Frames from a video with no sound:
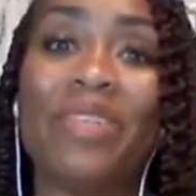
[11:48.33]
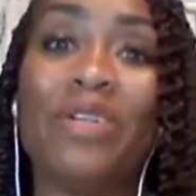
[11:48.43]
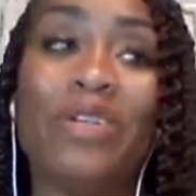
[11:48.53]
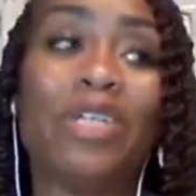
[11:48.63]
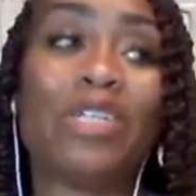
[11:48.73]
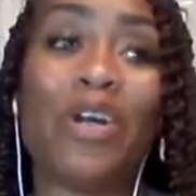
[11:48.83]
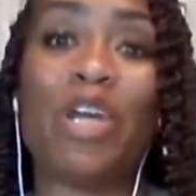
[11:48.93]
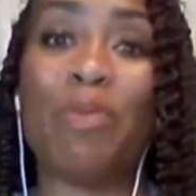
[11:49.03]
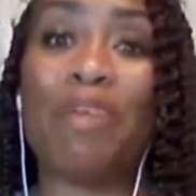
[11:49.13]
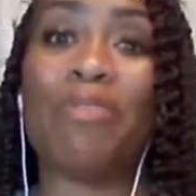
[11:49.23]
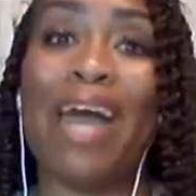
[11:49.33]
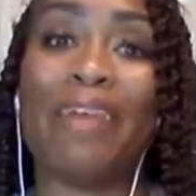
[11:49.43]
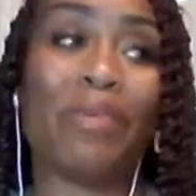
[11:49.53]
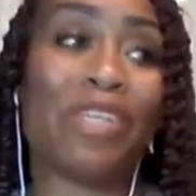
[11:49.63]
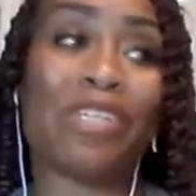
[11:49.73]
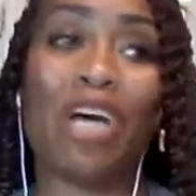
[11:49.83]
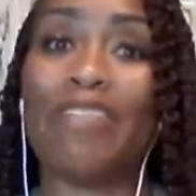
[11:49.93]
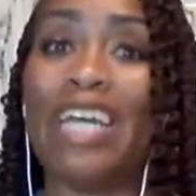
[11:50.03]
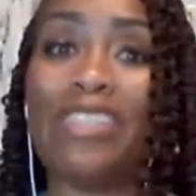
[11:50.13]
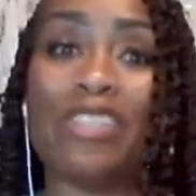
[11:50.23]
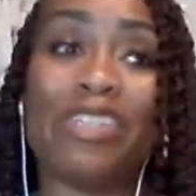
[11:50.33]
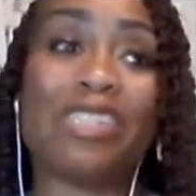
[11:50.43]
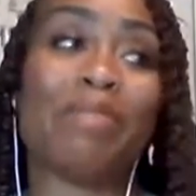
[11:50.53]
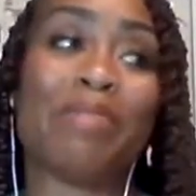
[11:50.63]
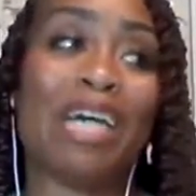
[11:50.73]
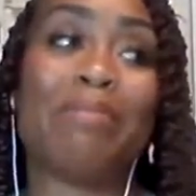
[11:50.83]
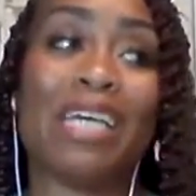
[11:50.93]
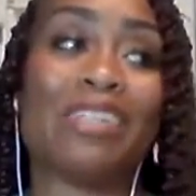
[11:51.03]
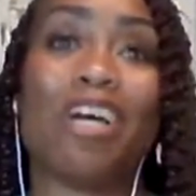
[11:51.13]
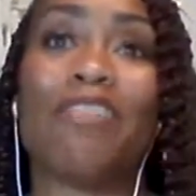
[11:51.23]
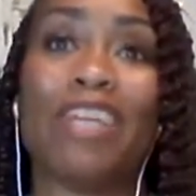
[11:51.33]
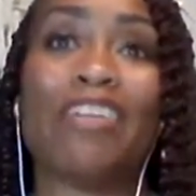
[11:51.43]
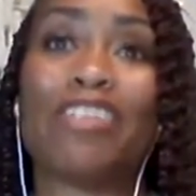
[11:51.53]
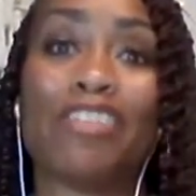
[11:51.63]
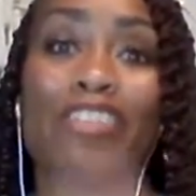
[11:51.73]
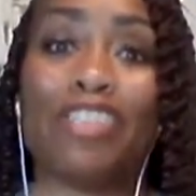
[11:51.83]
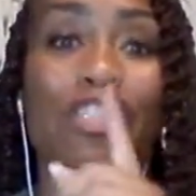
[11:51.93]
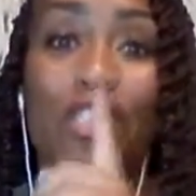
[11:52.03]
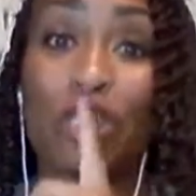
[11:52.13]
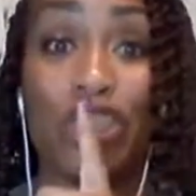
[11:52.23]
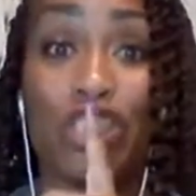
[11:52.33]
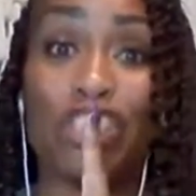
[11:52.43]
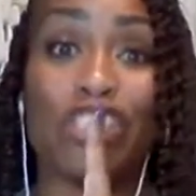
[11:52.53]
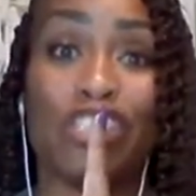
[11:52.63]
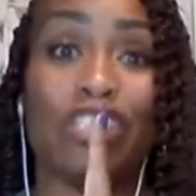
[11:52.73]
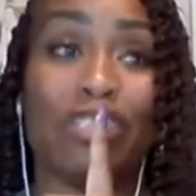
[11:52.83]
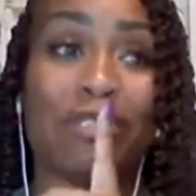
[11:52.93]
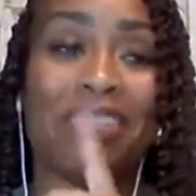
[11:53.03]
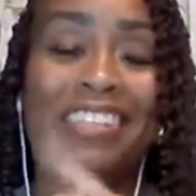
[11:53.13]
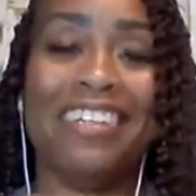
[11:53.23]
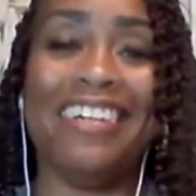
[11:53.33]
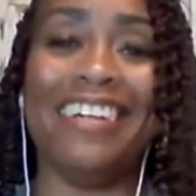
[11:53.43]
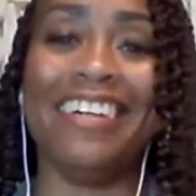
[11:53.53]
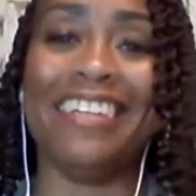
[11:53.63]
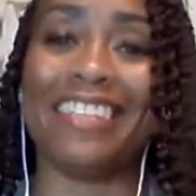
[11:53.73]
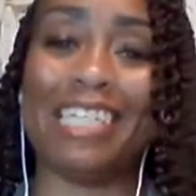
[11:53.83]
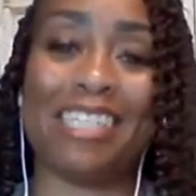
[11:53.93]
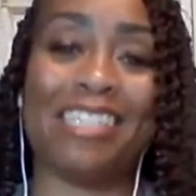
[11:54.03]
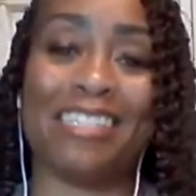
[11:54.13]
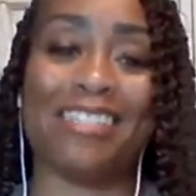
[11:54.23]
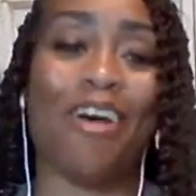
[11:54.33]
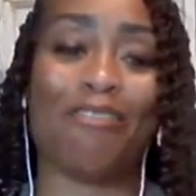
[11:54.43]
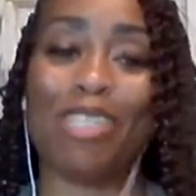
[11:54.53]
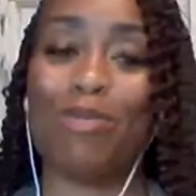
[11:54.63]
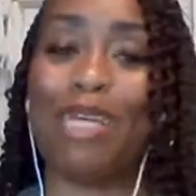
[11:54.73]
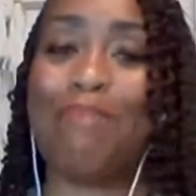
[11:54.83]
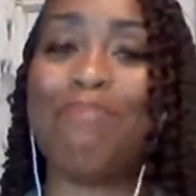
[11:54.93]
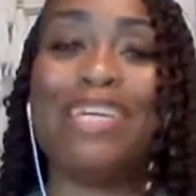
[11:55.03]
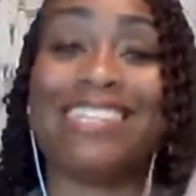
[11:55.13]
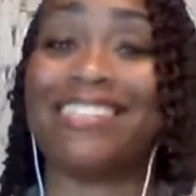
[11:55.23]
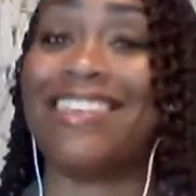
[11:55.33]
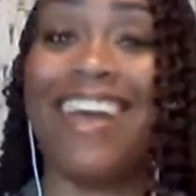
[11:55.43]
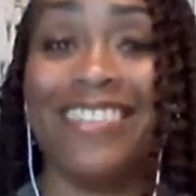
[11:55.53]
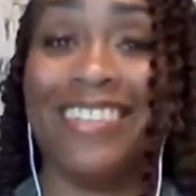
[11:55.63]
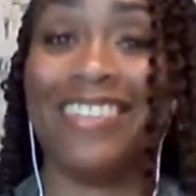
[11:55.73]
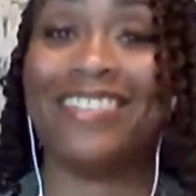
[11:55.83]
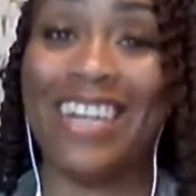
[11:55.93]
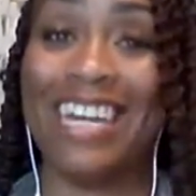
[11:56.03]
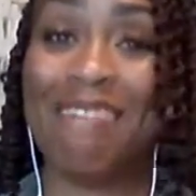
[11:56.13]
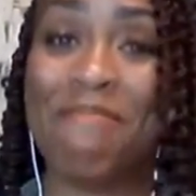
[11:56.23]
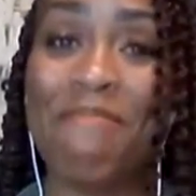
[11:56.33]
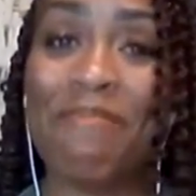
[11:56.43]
You can turn away wrath with a soft answer. And sometimes that soft answer is to just go, shh. That's the softest we can be, is silent, right?